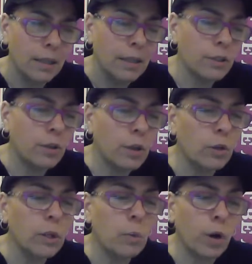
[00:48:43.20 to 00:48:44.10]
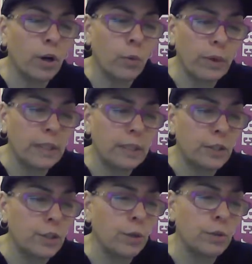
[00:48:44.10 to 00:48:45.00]
So the only work we need
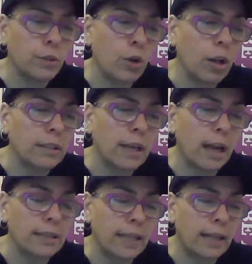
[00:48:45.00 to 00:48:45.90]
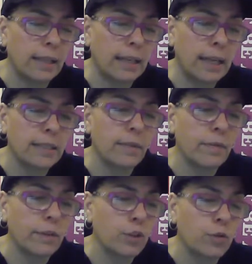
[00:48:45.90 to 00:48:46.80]
to do is to talk to God daily and ask him
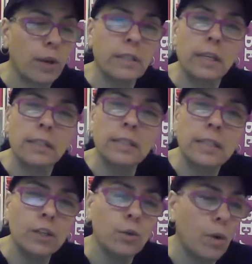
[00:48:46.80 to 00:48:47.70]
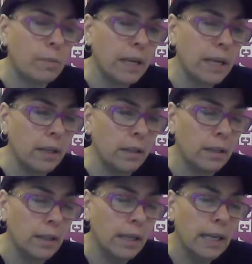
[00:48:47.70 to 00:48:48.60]
for the strength to continue uphill.
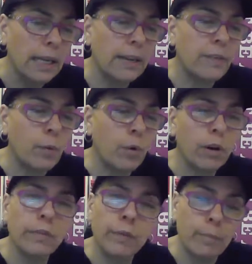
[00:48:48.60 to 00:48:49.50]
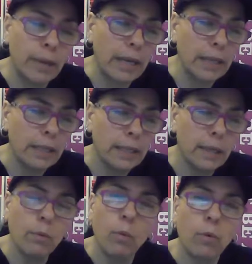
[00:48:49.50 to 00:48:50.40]
If it worked for me,
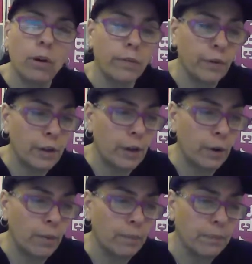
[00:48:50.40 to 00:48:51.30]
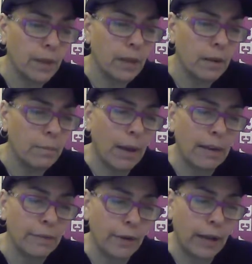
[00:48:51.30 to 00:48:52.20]
it will work for you.
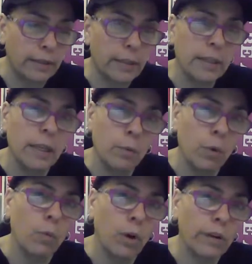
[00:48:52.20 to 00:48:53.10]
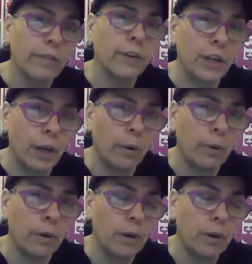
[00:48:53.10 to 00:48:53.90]
My friend, it will work for you.